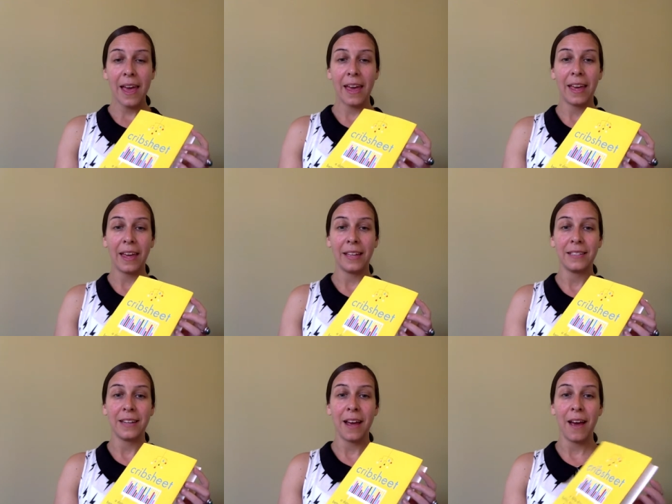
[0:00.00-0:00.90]

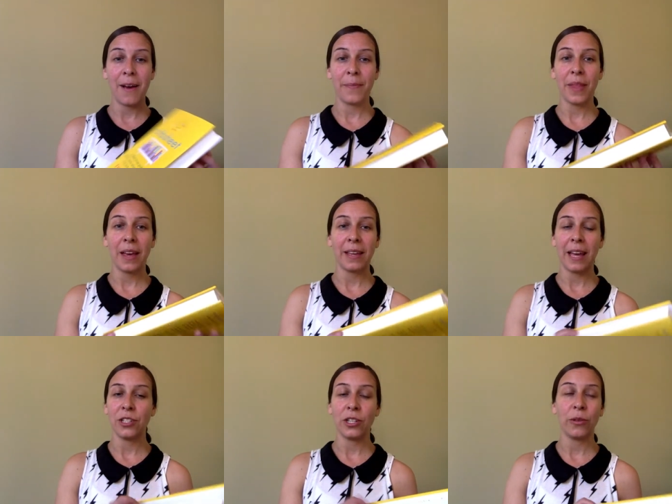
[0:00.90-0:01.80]
And
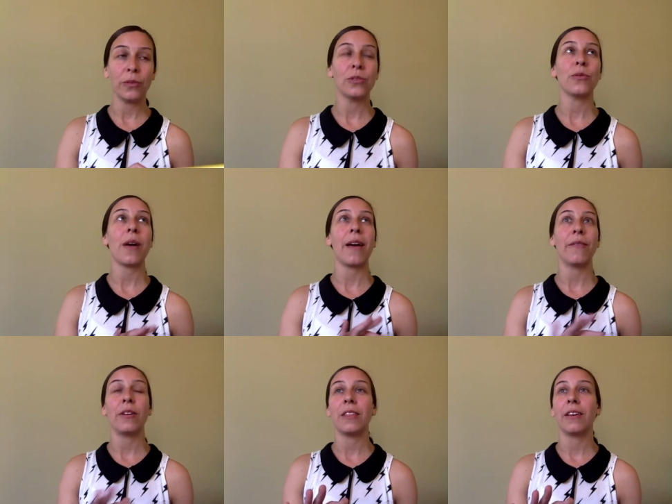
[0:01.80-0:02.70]
again, she goes through
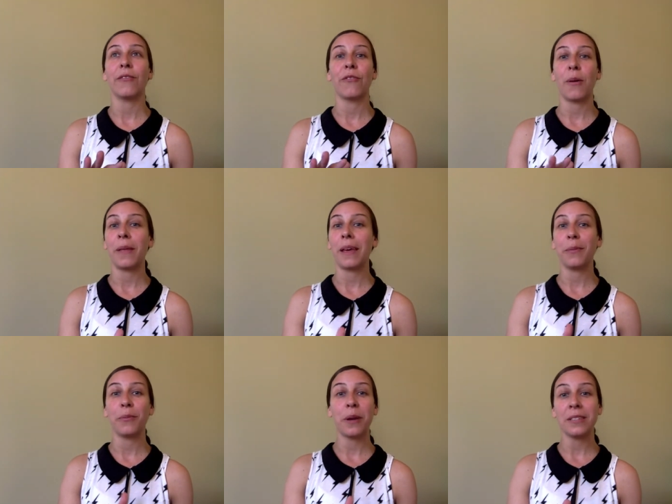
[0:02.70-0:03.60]
everything from like
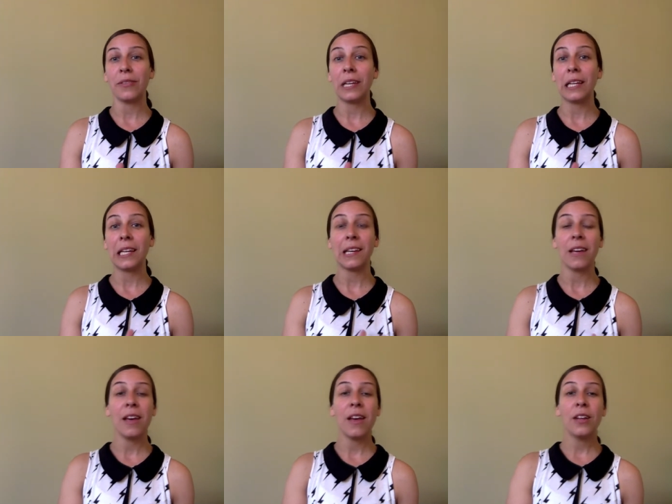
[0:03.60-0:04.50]
breastfeeding
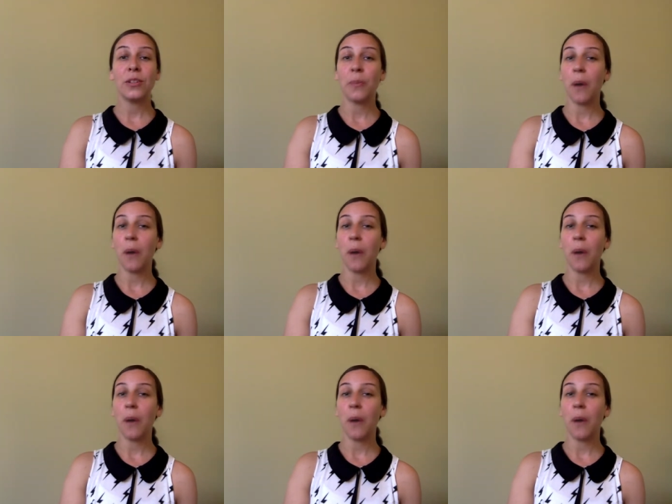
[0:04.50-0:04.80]
to